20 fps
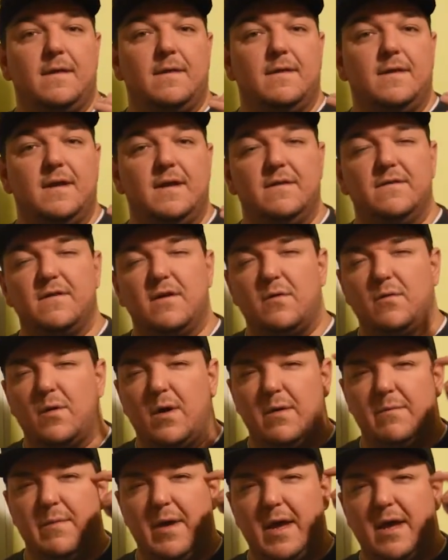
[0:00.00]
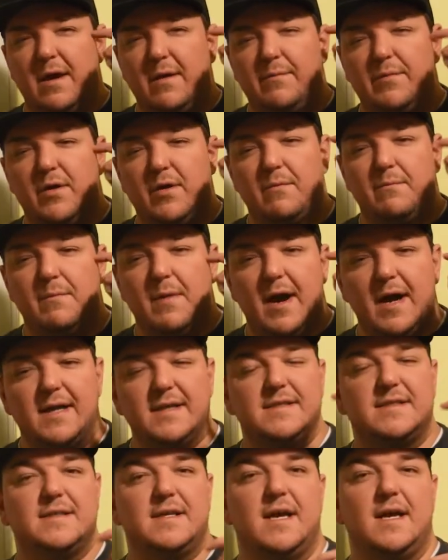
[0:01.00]
these are what make up your
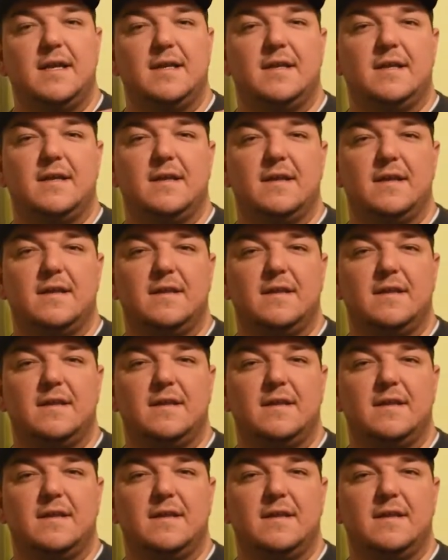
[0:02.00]
mindset.